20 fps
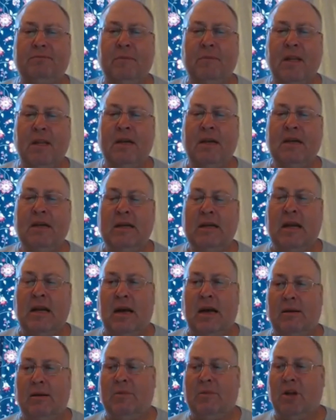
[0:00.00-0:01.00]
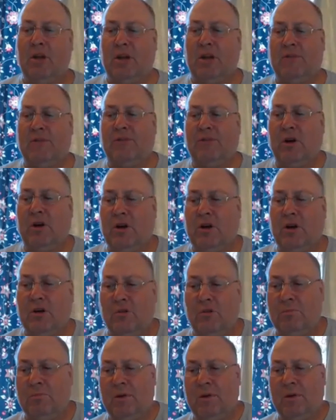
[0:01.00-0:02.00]
I'm looking for a new place
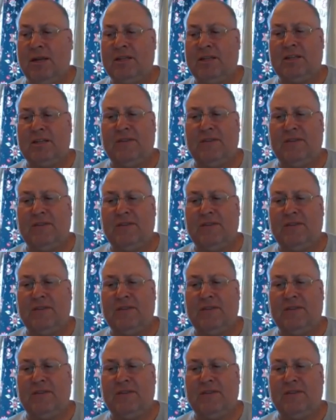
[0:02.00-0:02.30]
to fit